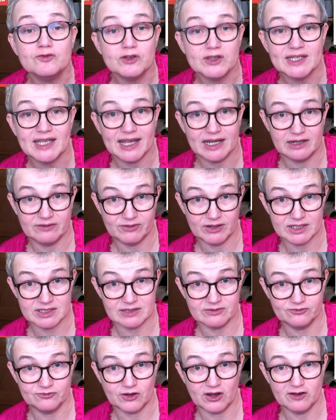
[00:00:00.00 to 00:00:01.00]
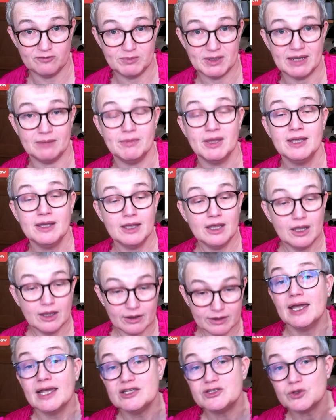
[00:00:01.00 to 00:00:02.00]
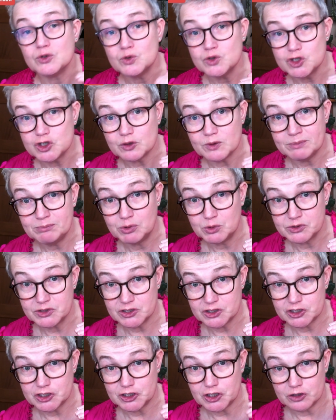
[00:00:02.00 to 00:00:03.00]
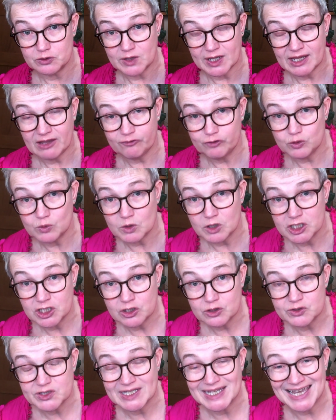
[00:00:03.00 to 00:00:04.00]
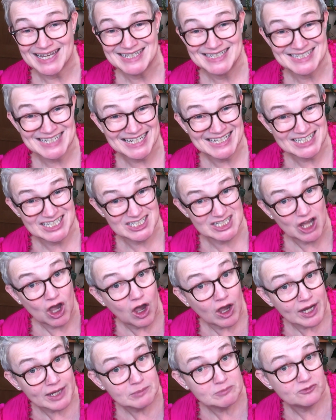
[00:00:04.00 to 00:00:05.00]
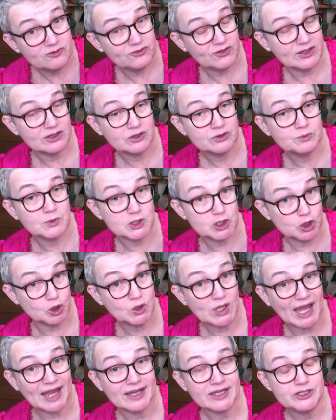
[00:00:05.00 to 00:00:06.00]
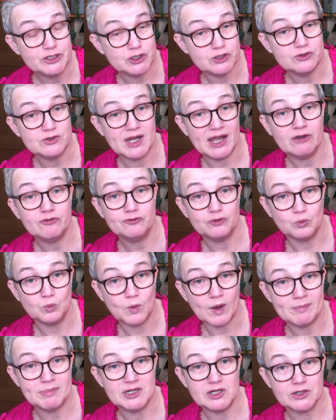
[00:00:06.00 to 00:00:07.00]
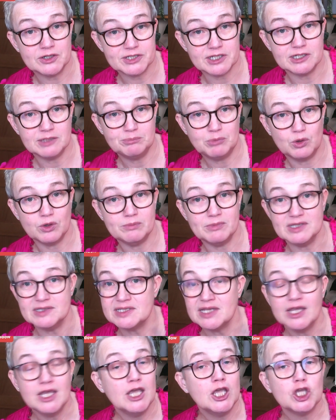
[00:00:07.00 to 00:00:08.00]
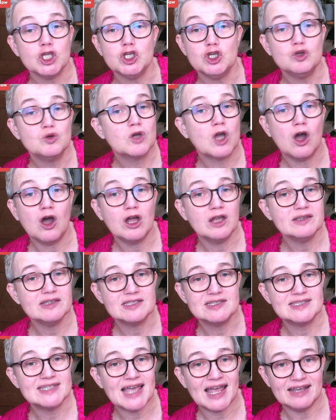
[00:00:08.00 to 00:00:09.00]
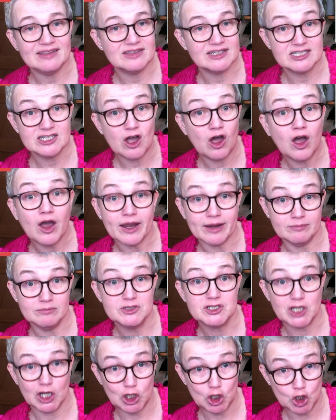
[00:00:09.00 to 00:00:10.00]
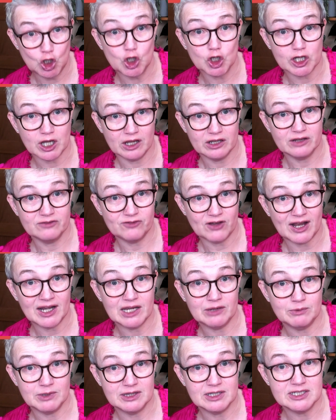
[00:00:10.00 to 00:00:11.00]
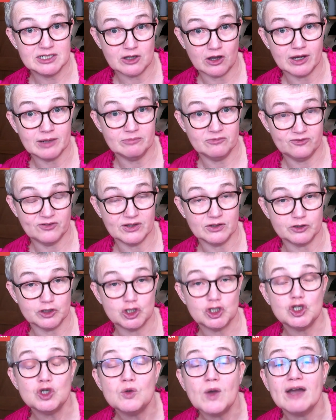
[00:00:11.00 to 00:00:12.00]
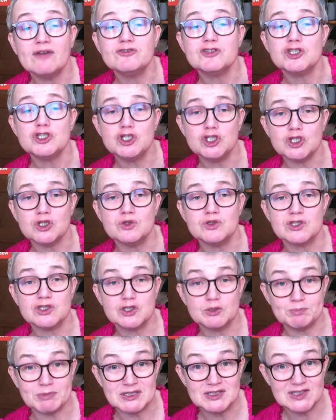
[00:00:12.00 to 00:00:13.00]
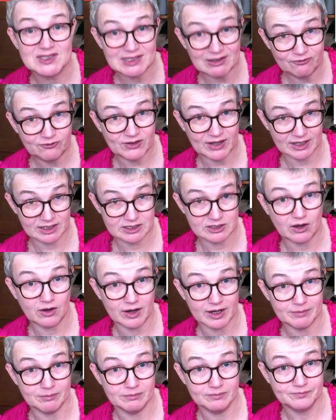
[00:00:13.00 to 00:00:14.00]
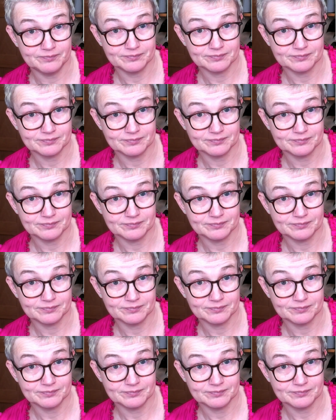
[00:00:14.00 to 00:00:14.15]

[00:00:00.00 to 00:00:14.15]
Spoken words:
at the end of it is at 5 p.m. It's also important to know that if you are using a date time field, which you can do now for webinars and appointments, you can't set the time to look at the value in the time field. You have to choose a specific time.